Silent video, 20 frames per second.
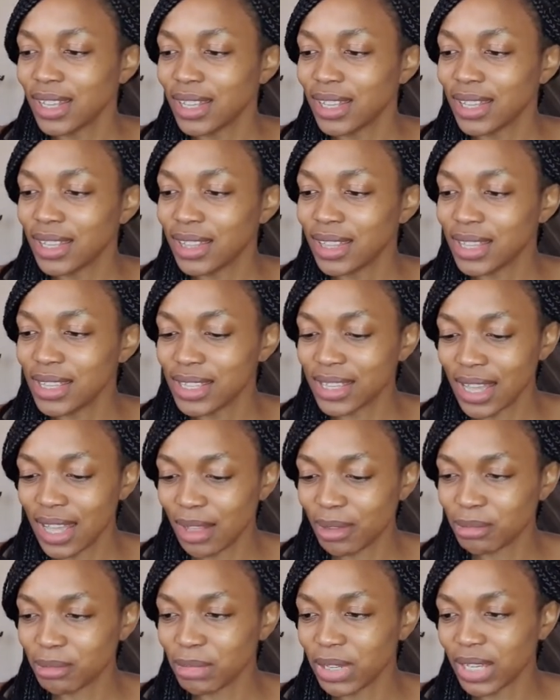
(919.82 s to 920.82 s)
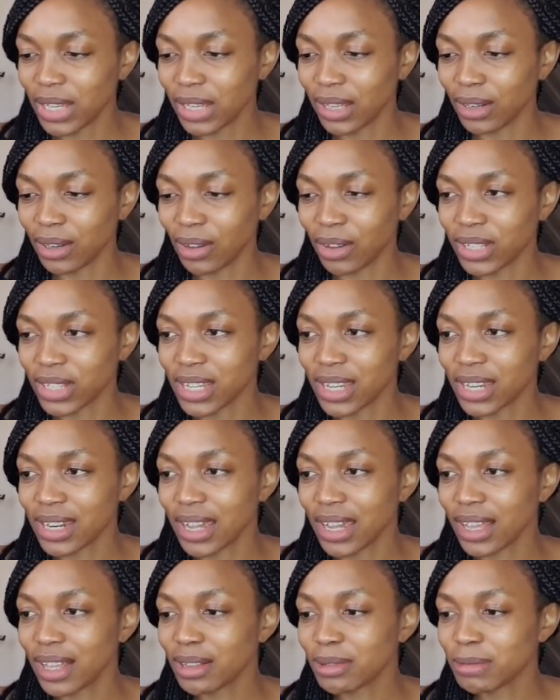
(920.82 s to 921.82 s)
These help me a lot. It
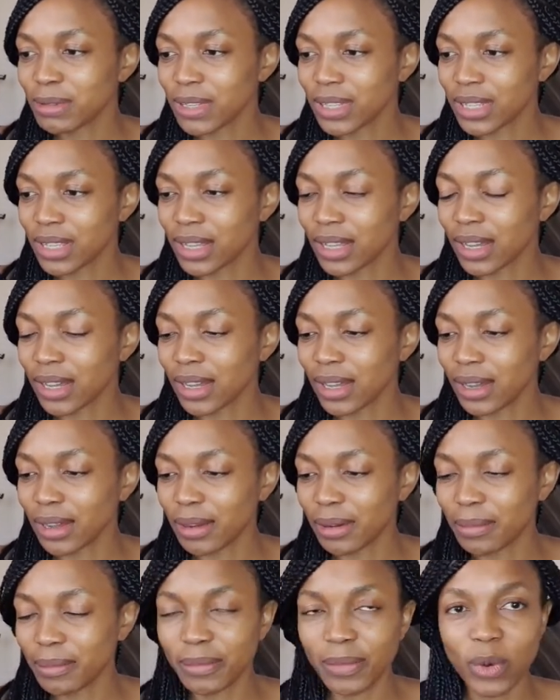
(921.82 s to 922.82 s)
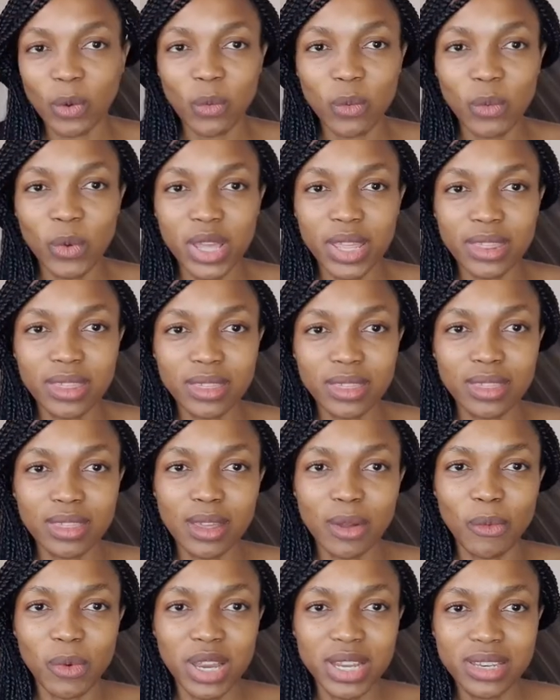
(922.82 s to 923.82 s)
helps with the
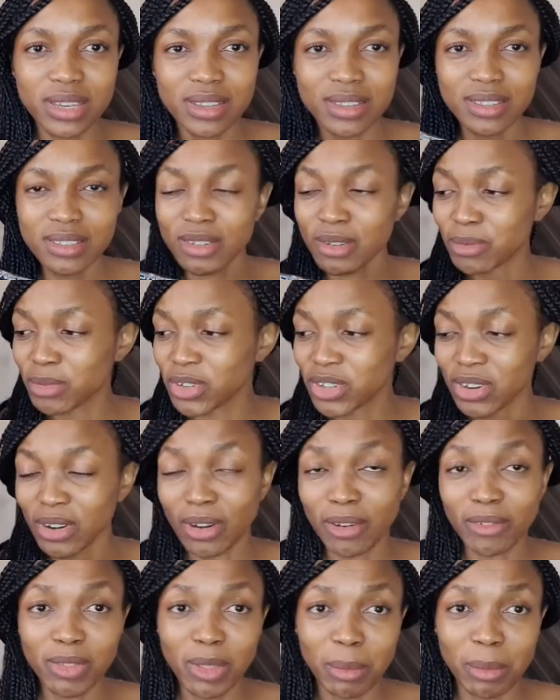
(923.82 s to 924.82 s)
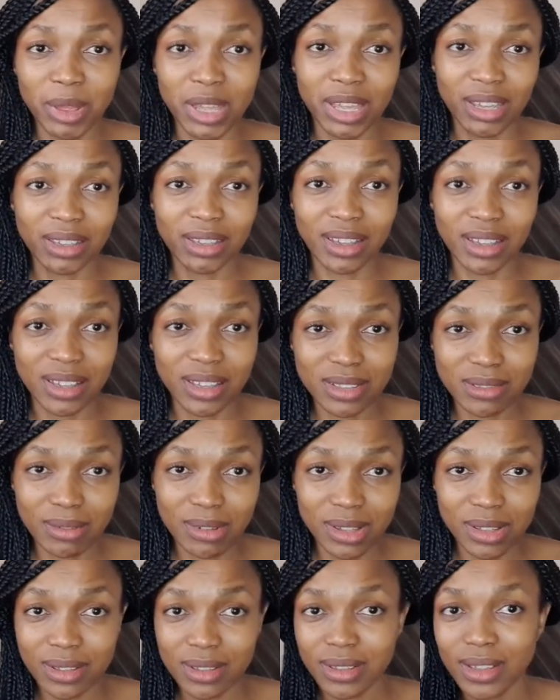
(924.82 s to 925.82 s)
weight distribution of the bag as
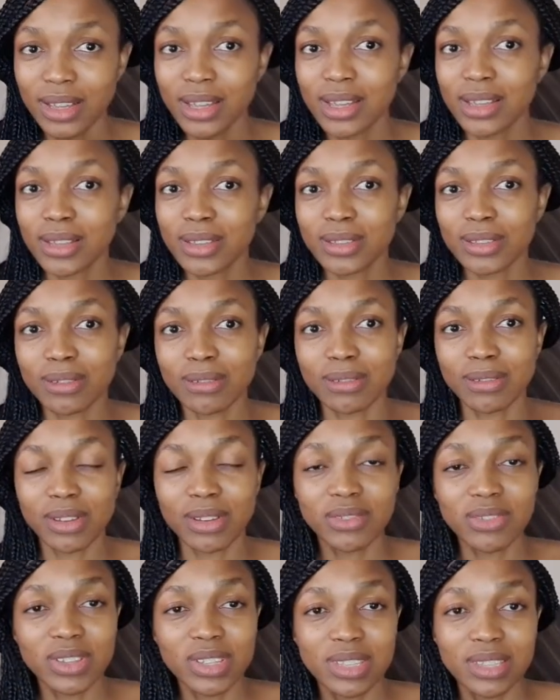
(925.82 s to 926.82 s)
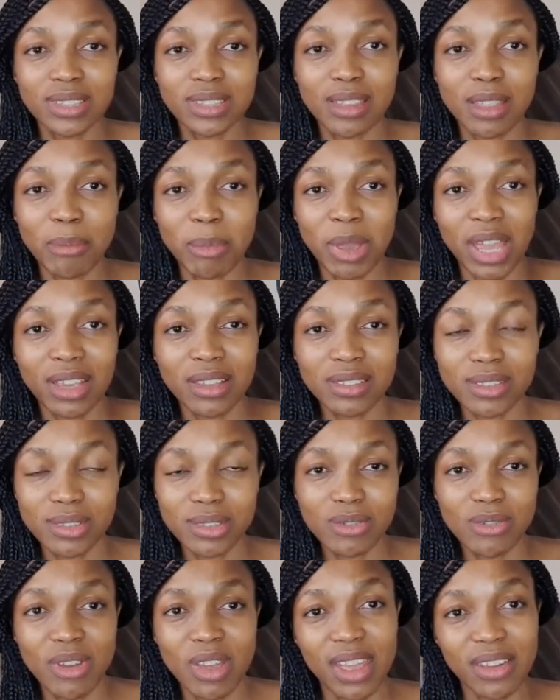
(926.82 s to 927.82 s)
well. So if the bag is
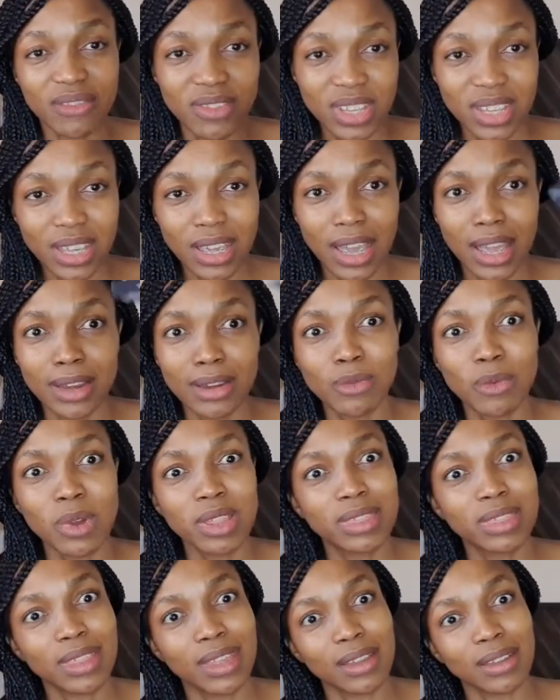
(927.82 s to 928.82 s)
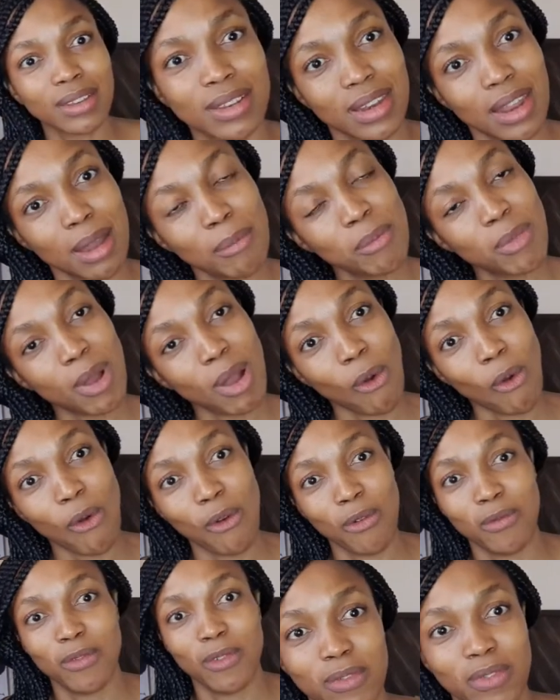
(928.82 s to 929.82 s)
too heavy, and with the number of
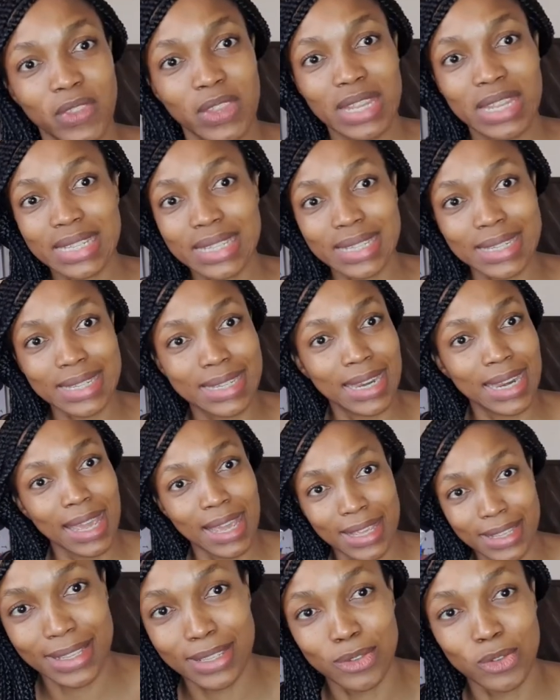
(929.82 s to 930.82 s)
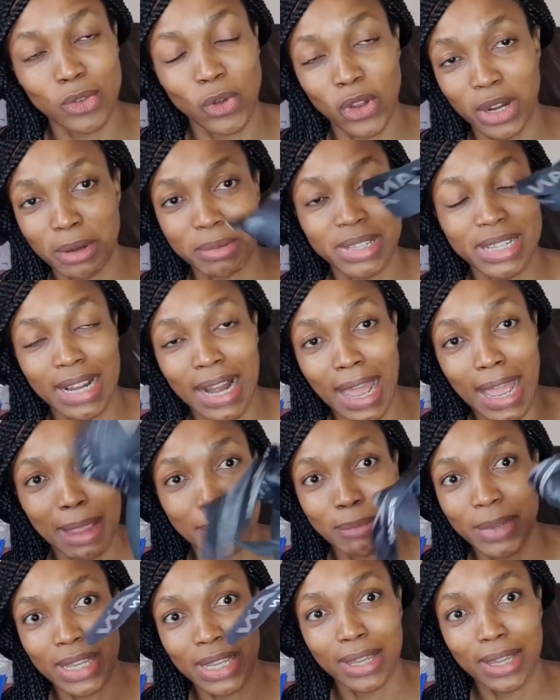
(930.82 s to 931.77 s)
stairs you're gonna be climbing